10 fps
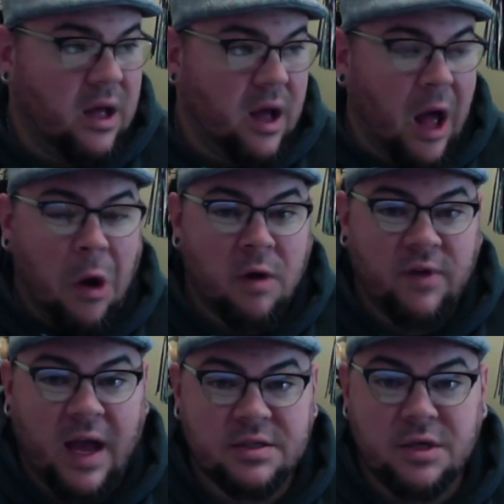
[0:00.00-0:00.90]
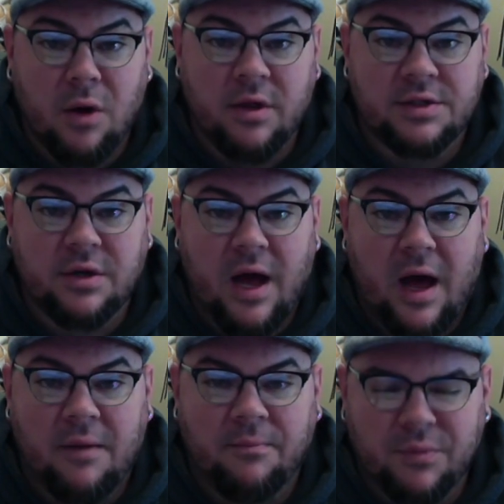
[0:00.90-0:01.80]
I don't know if you guys know this or
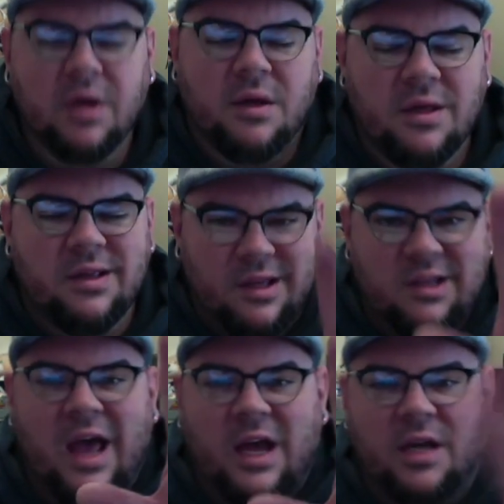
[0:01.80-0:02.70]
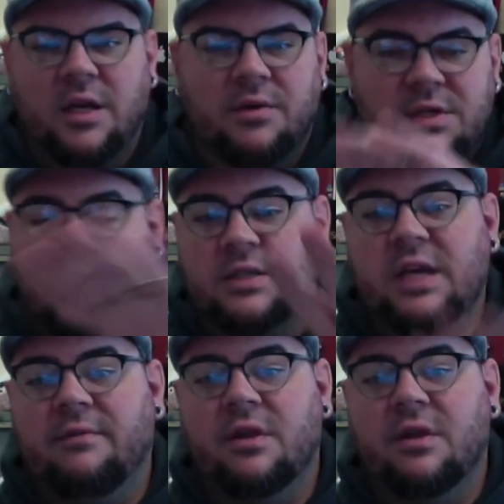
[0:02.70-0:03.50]
not. Yeah, you do, so I'll save you